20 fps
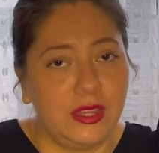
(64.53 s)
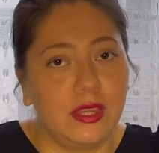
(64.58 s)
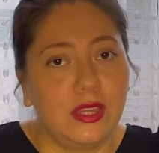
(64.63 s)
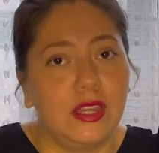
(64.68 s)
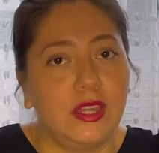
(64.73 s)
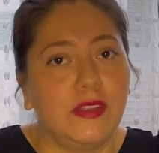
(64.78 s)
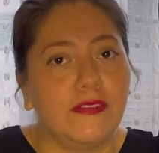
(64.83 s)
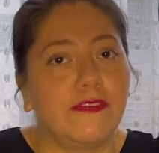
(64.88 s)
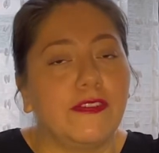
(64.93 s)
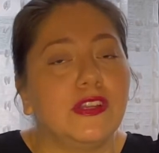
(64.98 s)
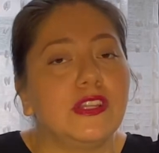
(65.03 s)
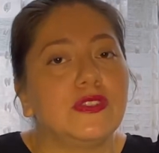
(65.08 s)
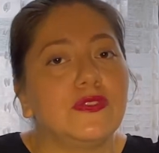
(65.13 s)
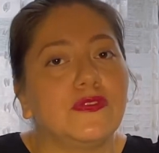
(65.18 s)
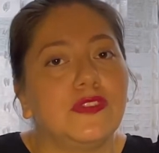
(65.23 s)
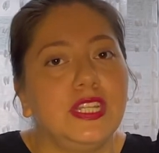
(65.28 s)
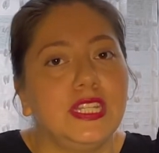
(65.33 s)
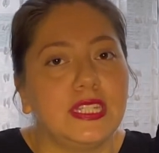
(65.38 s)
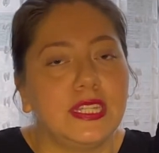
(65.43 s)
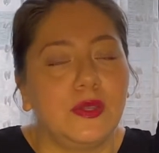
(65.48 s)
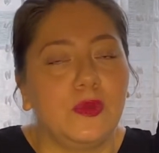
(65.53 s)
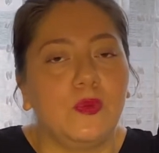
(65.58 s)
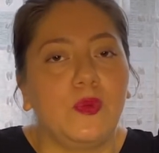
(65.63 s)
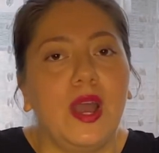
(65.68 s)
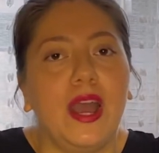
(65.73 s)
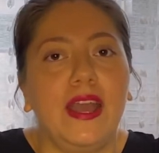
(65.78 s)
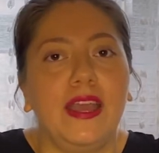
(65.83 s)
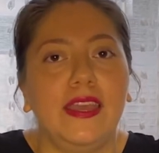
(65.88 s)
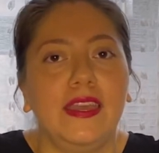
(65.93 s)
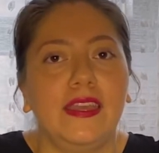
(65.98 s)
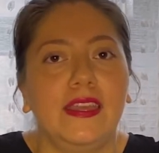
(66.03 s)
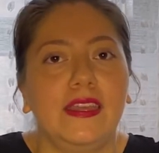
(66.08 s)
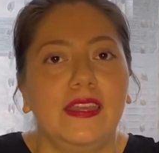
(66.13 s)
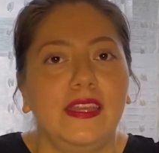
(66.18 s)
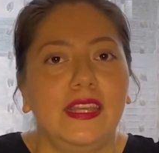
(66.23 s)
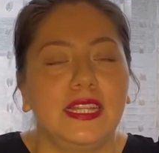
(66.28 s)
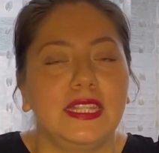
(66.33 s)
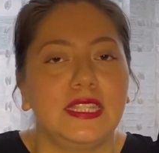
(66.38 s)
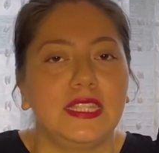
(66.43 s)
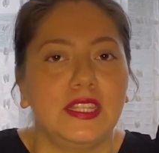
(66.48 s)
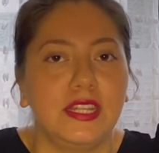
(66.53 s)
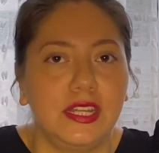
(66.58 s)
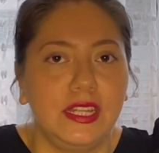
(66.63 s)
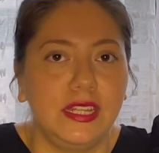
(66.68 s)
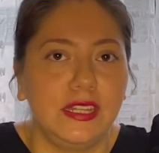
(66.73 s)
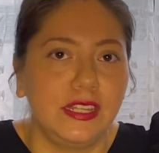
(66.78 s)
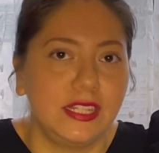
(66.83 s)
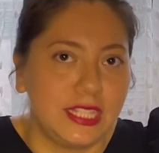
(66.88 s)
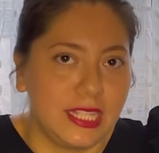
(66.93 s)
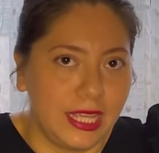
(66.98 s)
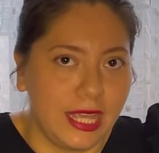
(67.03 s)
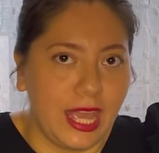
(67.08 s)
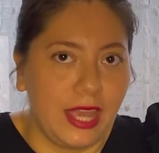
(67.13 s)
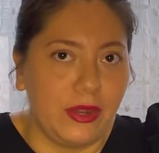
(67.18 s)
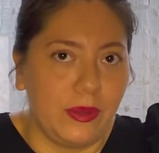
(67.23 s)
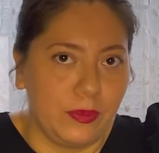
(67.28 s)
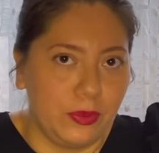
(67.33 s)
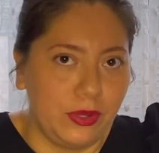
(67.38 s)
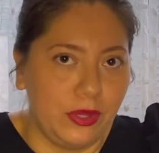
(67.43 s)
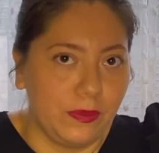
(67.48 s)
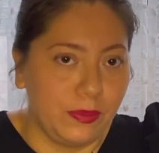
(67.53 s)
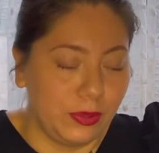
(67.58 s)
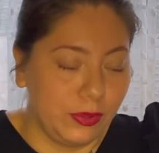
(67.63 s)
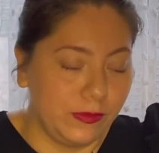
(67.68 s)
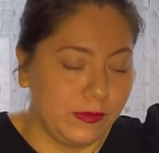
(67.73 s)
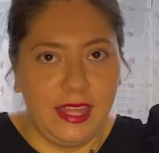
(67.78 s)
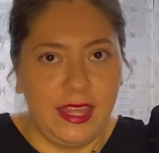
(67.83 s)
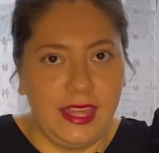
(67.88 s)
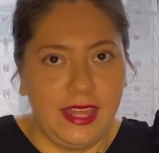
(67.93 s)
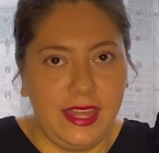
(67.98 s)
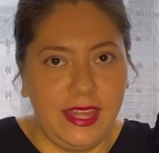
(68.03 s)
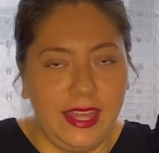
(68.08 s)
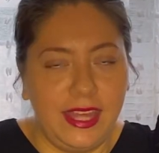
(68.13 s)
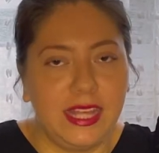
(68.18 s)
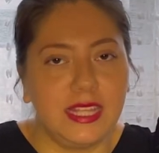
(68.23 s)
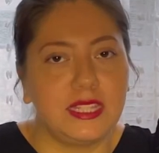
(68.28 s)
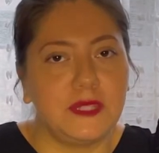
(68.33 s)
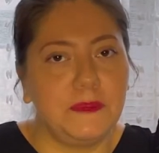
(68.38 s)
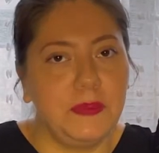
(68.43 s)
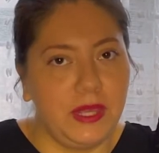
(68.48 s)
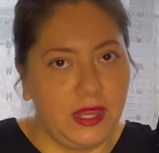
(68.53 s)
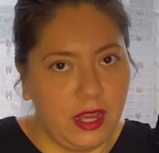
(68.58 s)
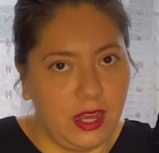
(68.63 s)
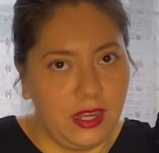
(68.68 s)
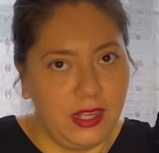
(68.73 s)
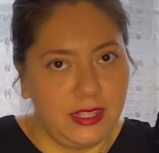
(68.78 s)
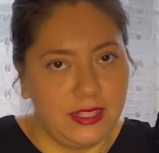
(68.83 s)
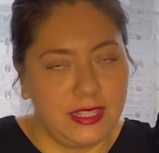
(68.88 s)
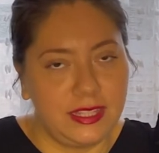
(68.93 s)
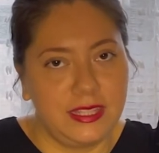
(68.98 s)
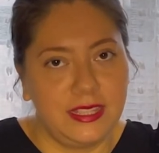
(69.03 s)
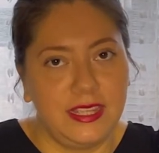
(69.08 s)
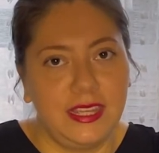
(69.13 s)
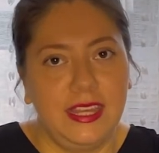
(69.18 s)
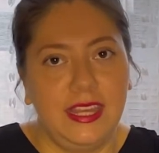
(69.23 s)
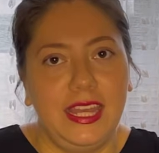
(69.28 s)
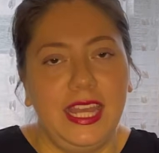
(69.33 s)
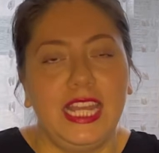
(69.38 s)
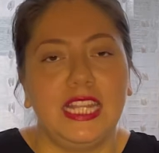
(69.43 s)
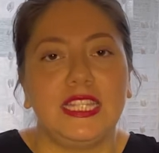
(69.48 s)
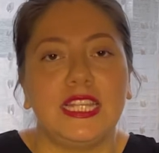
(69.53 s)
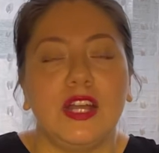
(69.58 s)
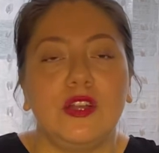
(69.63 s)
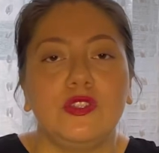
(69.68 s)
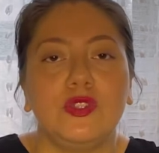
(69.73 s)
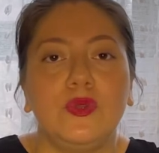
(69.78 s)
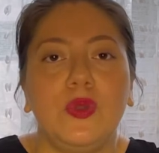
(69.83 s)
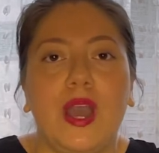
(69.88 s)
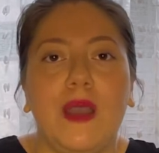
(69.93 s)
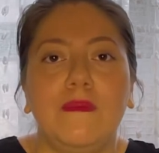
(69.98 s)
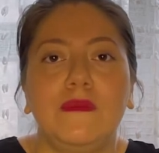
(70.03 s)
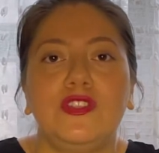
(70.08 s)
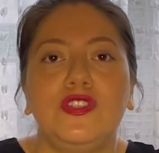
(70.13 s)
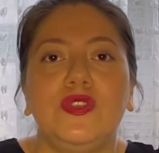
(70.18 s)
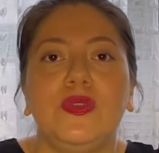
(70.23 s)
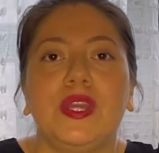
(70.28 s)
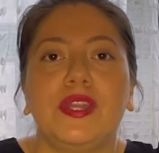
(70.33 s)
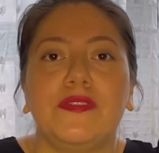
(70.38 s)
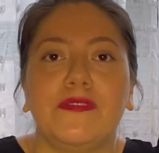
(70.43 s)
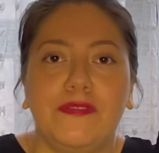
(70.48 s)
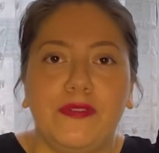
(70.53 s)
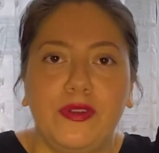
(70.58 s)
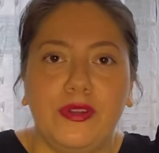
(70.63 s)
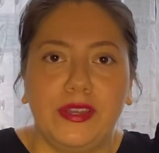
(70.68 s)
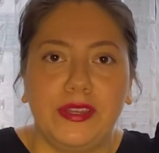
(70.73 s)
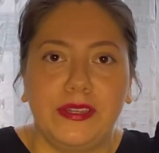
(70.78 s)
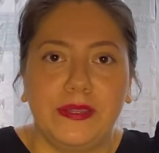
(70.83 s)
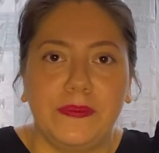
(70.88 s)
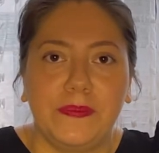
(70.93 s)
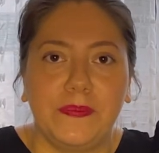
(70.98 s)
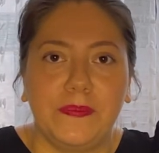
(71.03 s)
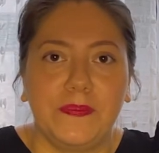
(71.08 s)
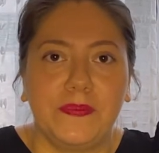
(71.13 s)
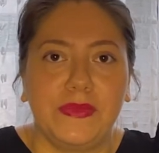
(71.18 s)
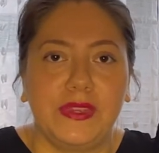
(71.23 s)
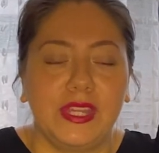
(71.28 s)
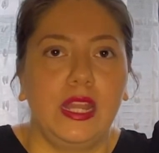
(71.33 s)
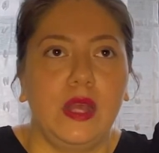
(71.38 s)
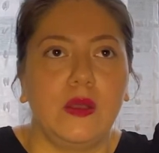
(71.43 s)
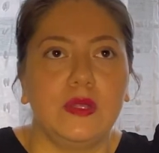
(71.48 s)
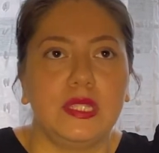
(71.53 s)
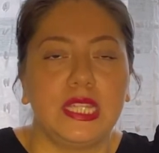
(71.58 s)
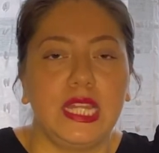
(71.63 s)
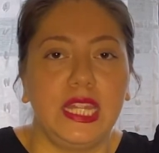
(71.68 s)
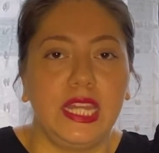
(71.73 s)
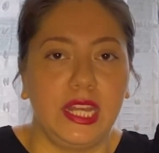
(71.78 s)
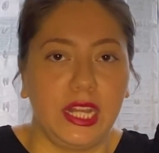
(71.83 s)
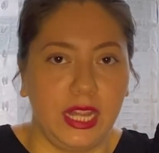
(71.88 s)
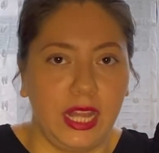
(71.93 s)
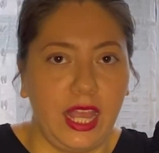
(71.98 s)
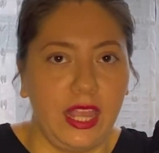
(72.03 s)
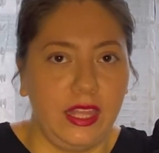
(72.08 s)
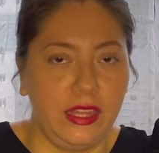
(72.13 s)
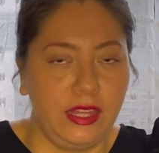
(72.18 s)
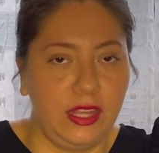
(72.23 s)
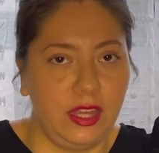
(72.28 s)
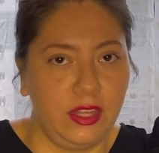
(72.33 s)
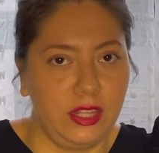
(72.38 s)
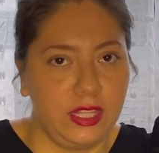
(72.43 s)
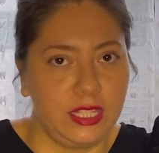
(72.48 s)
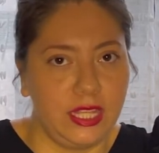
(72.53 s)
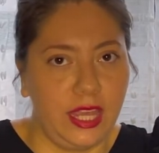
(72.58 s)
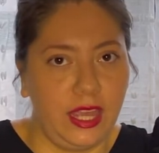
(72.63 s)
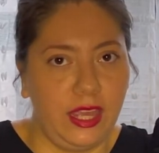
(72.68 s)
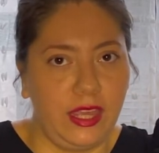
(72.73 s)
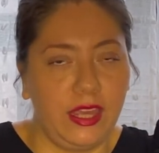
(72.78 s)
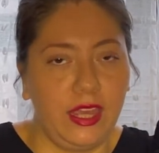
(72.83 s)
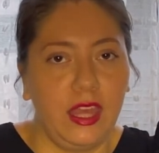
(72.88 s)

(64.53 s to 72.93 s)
The first reason why it's good to get a pre-approval is because it tells you how much you can afford. I was telling a client the other day,